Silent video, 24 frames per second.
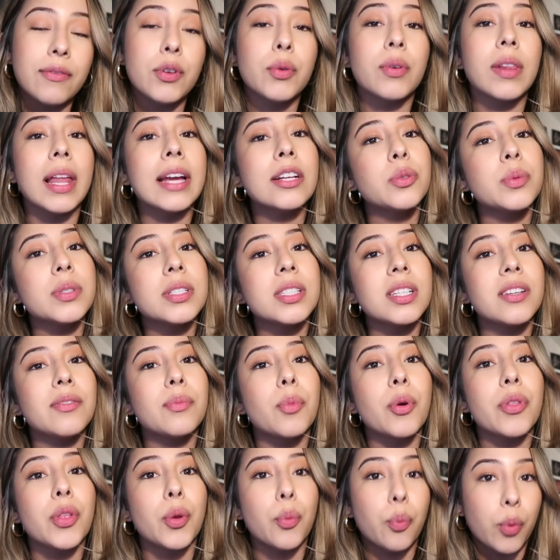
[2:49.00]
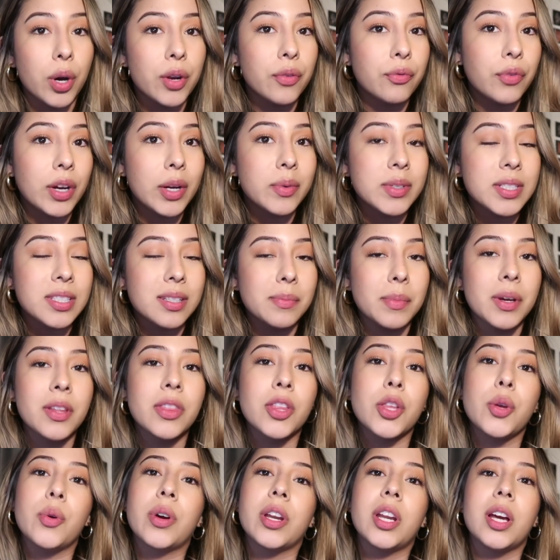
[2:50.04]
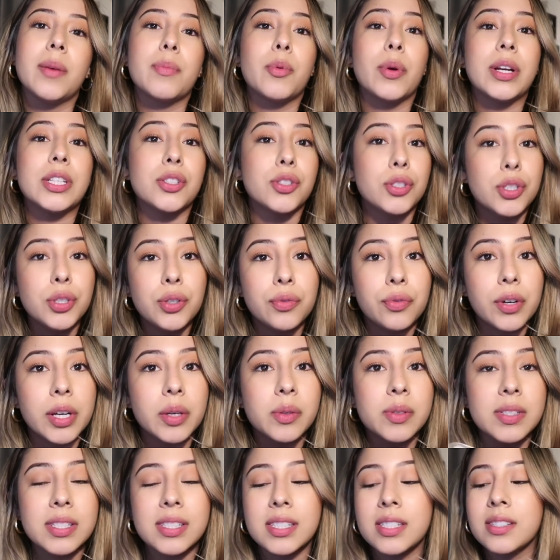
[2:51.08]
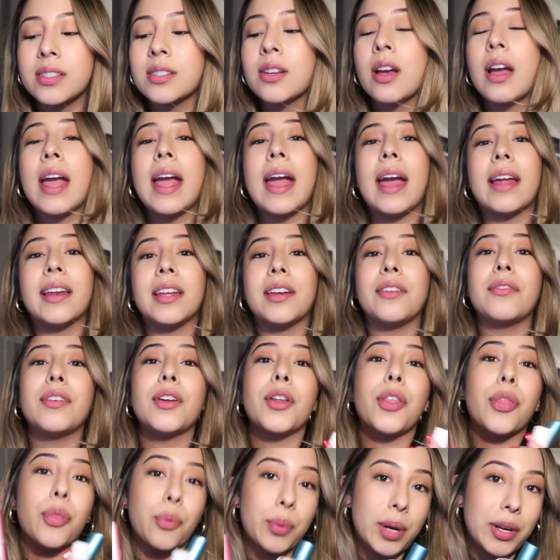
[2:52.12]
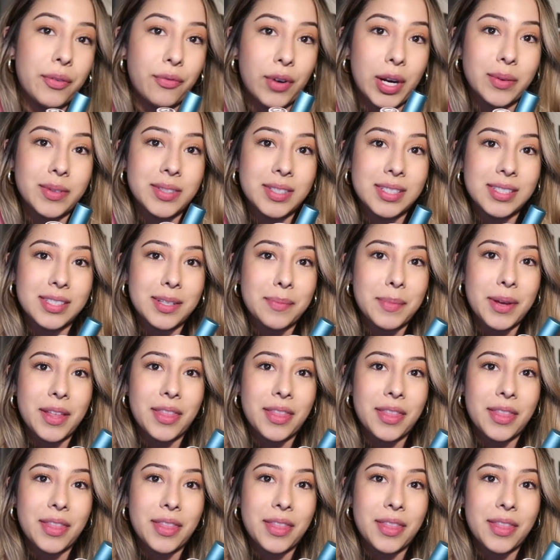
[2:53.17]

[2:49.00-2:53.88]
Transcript: If you'd like to receive more than one fragrance a month, you can upgrade to two fragrances and even three fragrances a